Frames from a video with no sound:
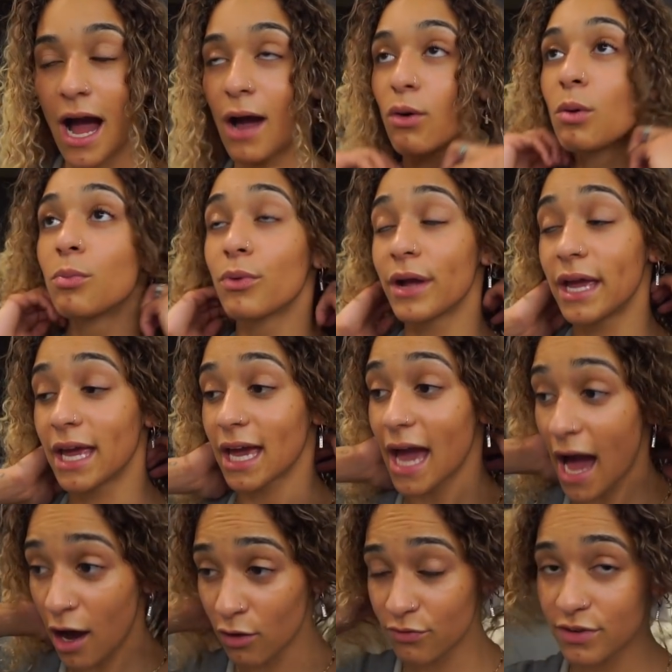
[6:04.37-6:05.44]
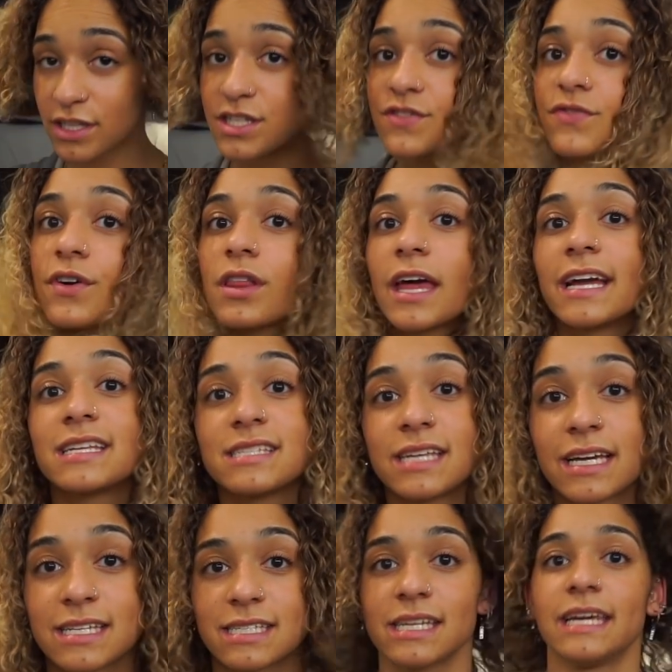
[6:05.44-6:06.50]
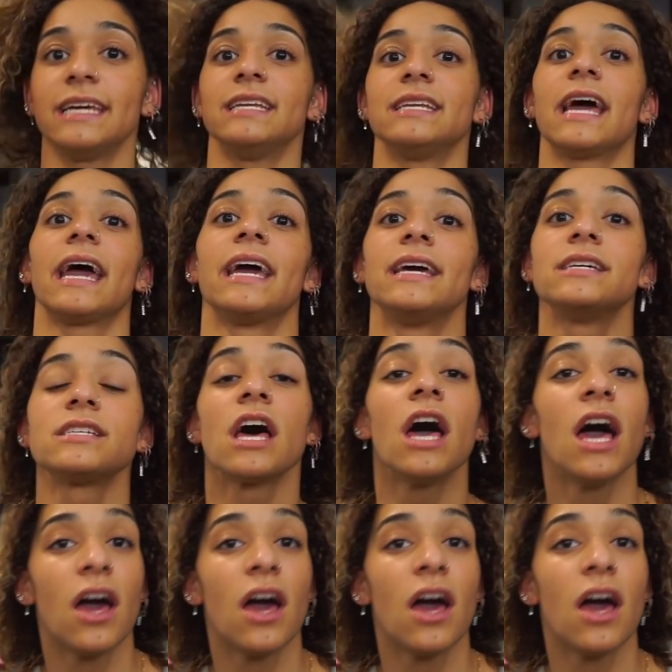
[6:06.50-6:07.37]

I will bring outfits for like 16 days